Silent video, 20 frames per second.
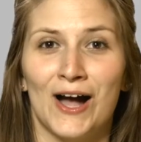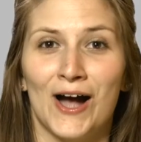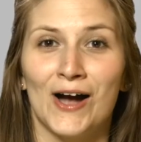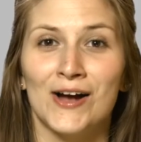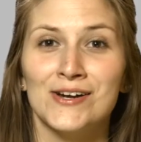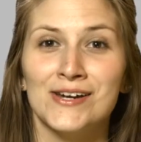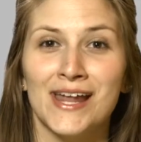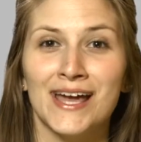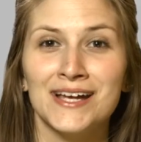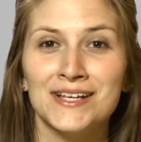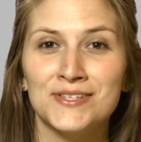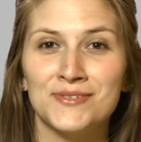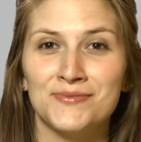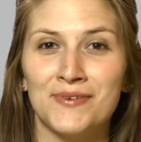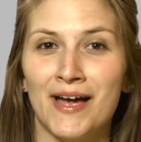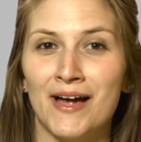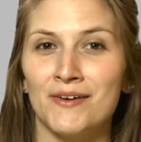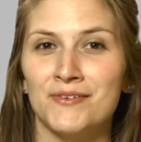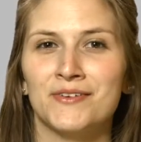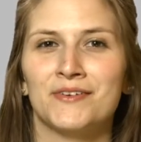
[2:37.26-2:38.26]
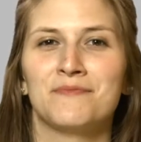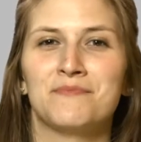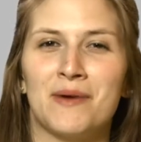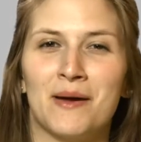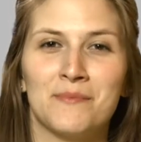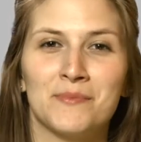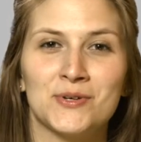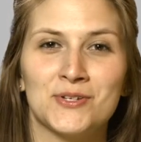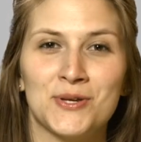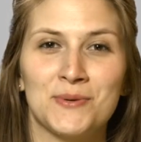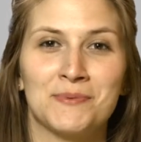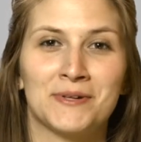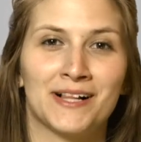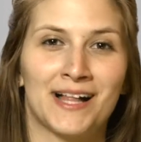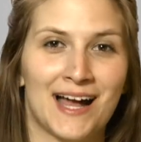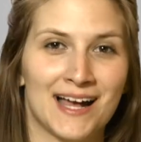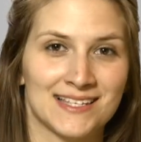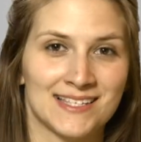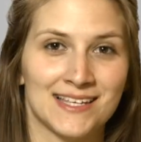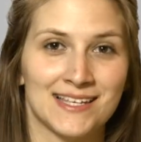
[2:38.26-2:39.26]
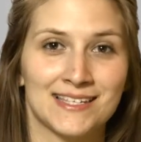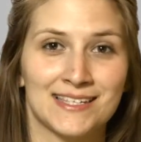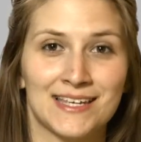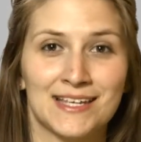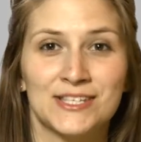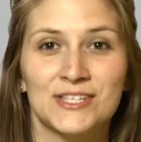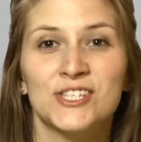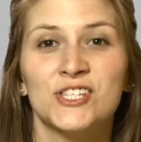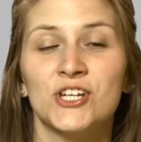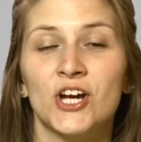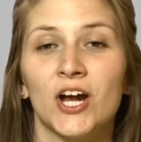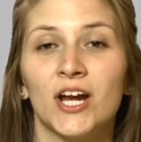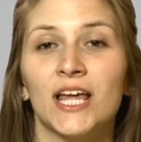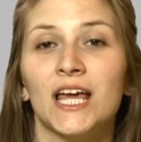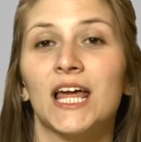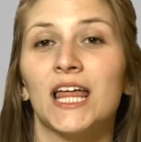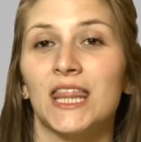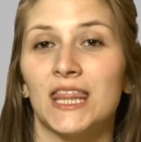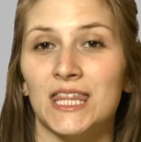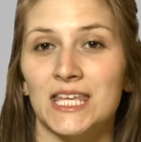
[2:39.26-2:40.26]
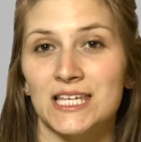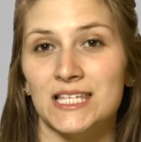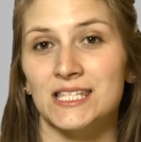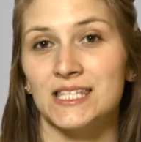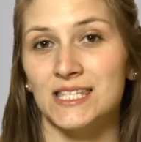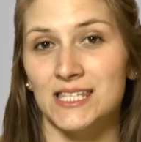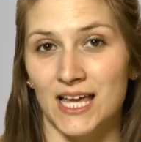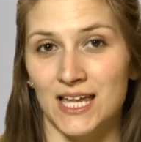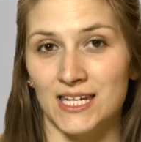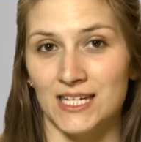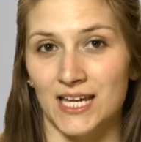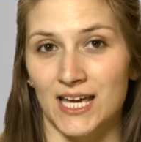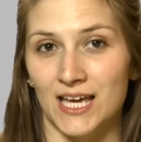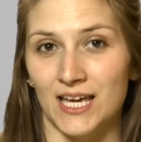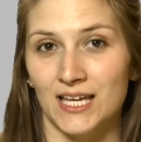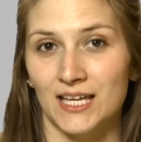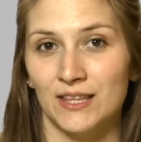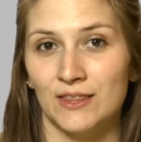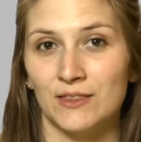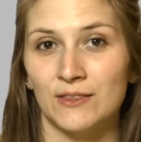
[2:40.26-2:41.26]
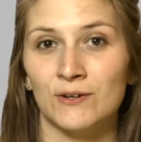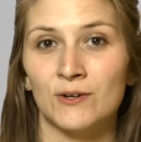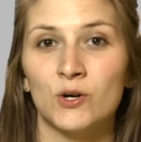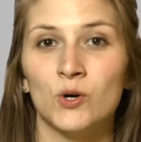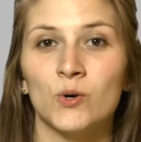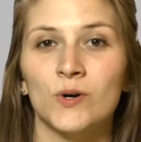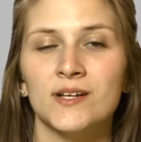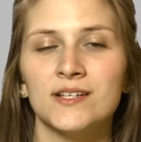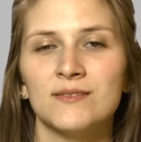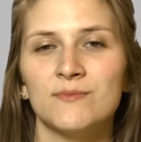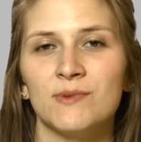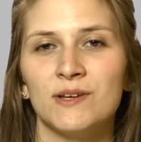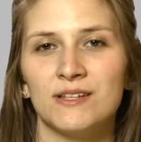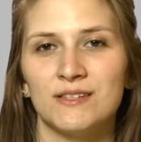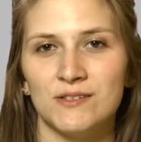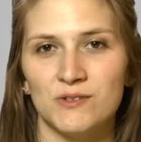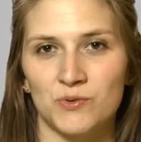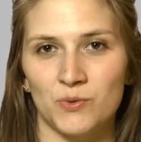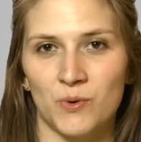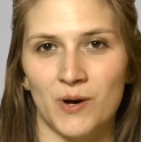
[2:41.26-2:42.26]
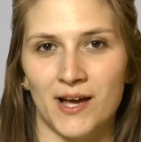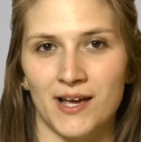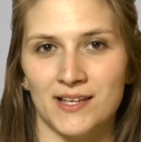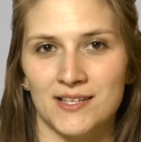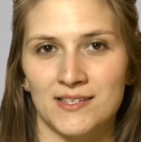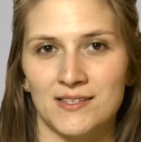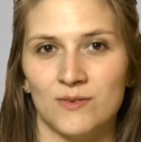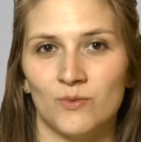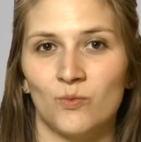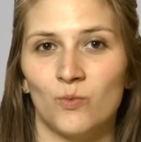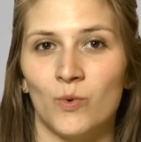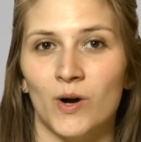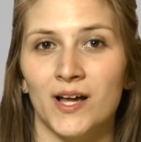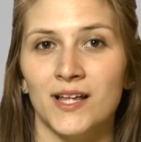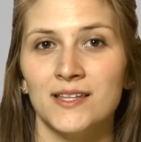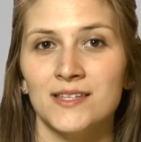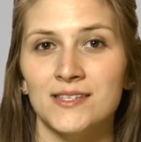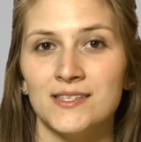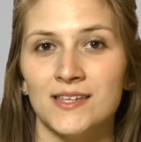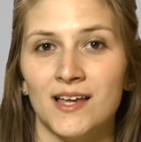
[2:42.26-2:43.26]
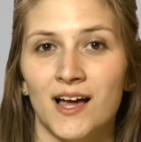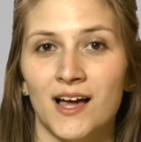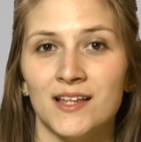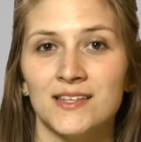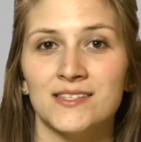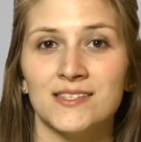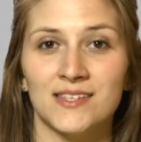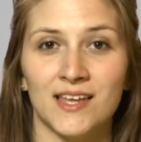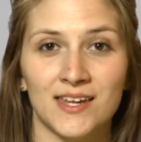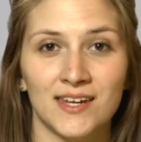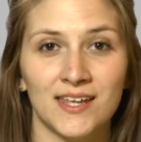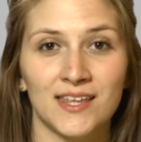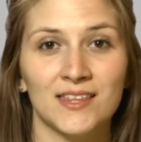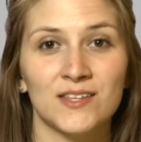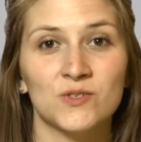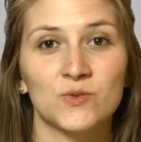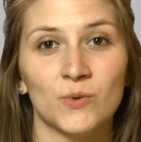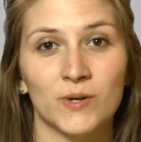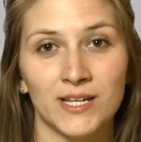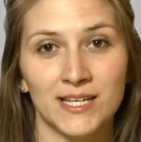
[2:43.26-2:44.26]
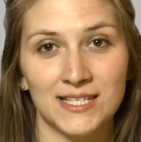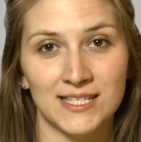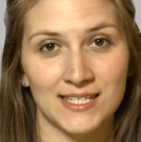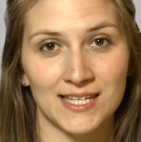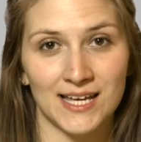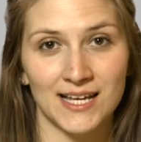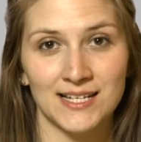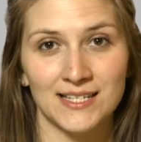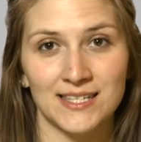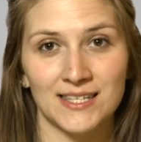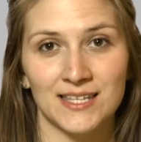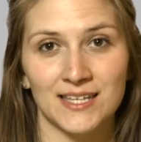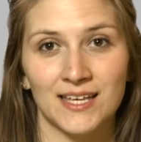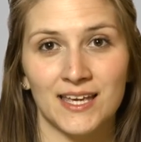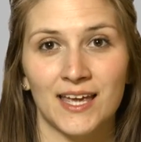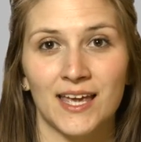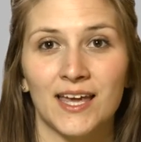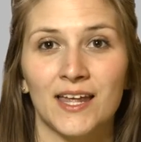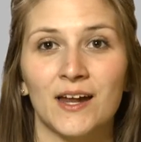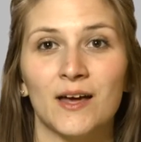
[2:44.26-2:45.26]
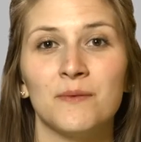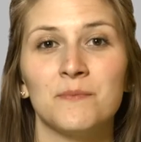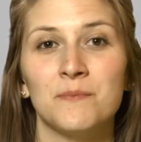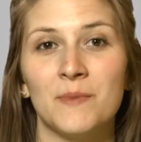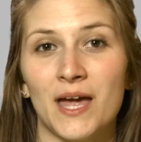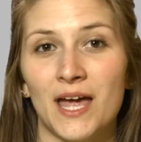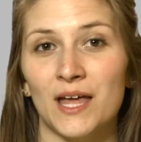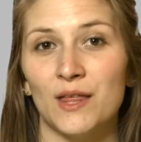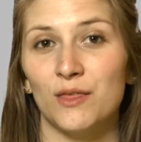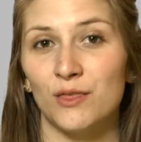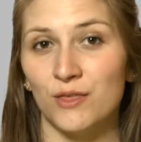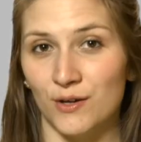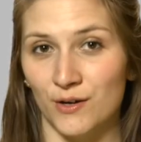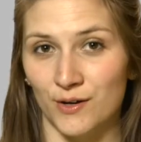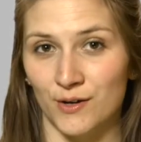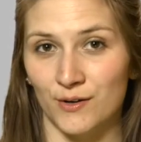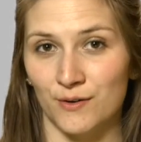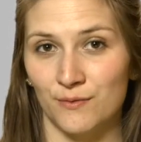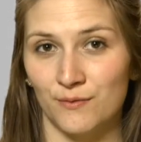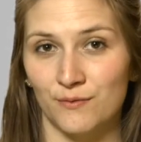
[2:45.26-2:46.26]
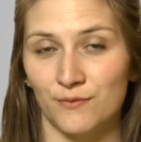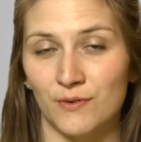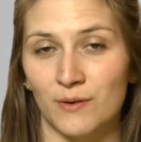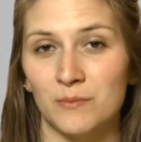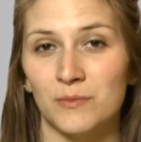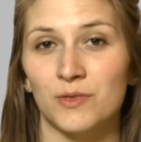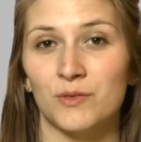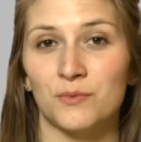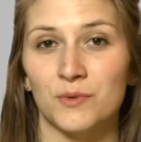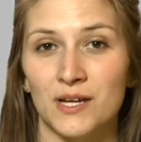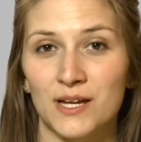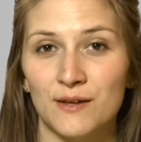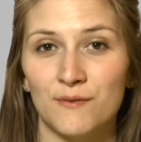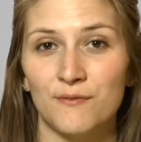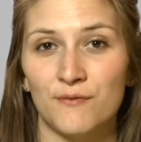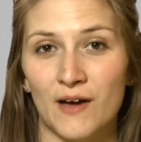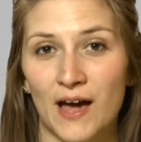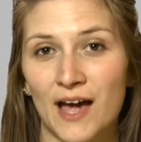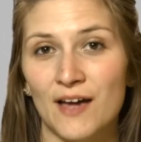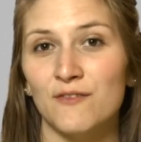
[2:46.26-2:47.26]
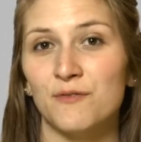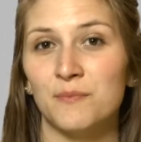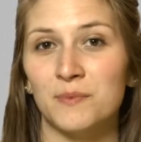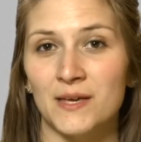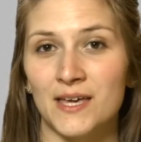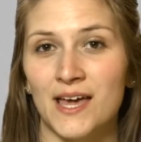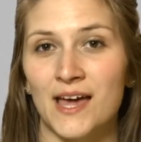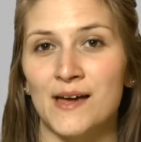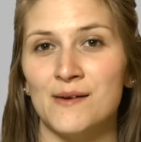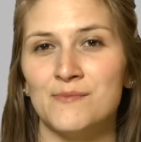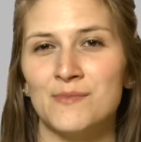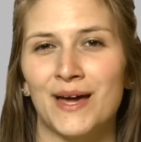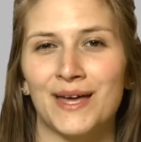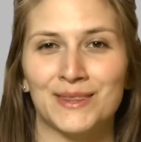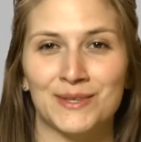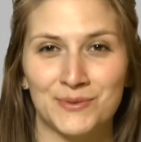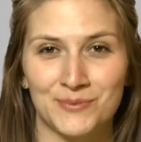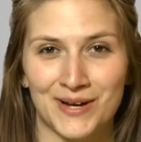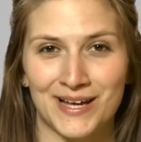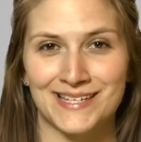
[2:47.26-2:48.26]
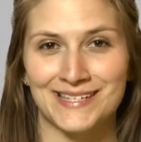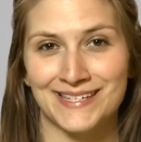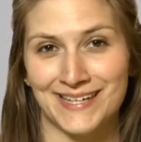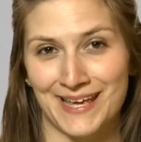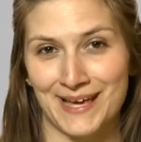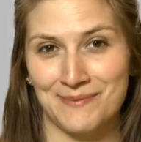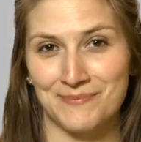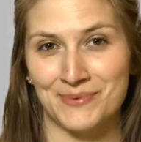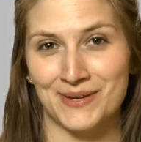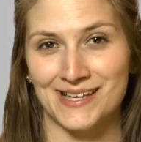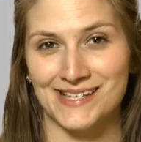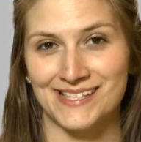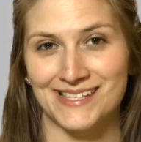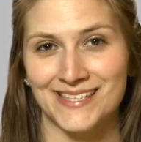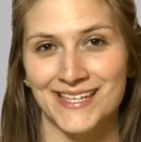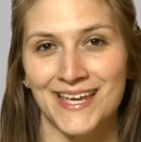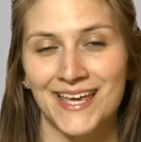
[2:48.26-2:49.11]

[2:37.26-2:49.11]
Our next round of membership classes is starting this Sunday. The course meets twice, once on Sunday the 26th and on May 3rd from 3 to 5 p.m. at the West Campus.